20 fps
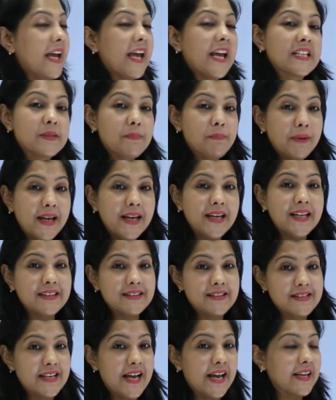
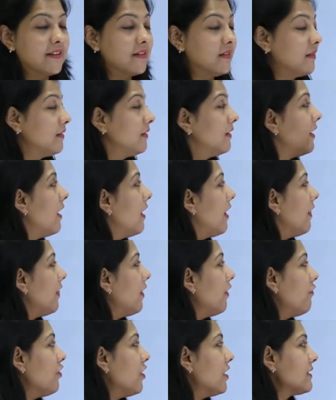Explaining the cycle.
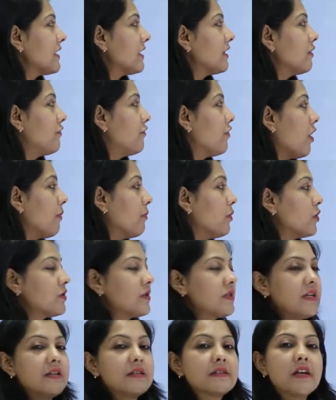The first and the
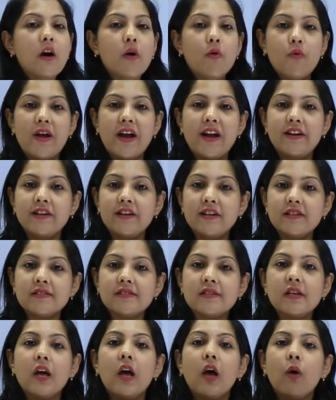foremost is
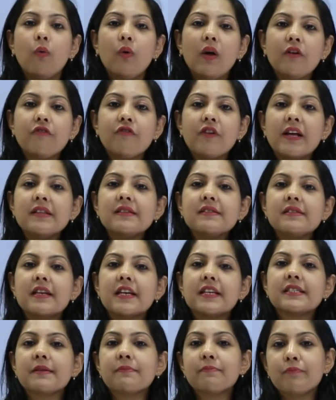awareness. Well friends,
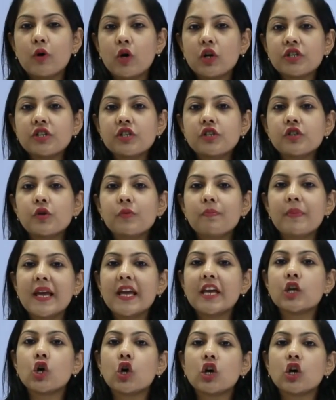it's important to make